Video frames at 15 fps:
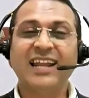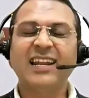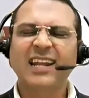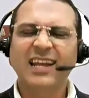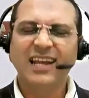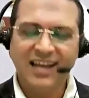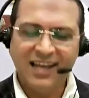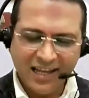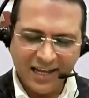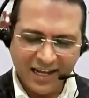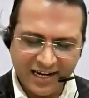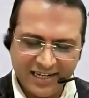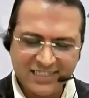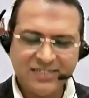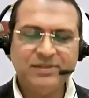And
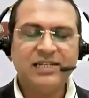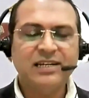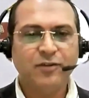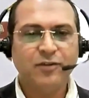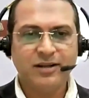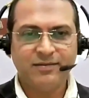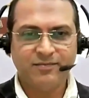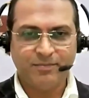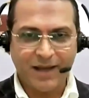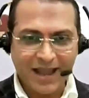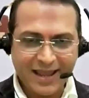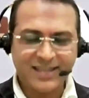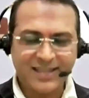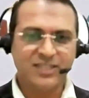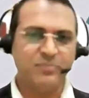ultimately, what are
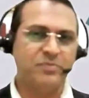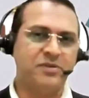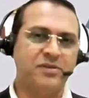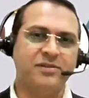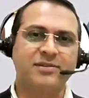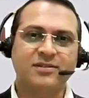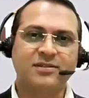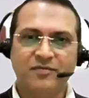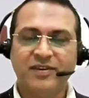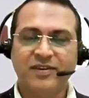my experience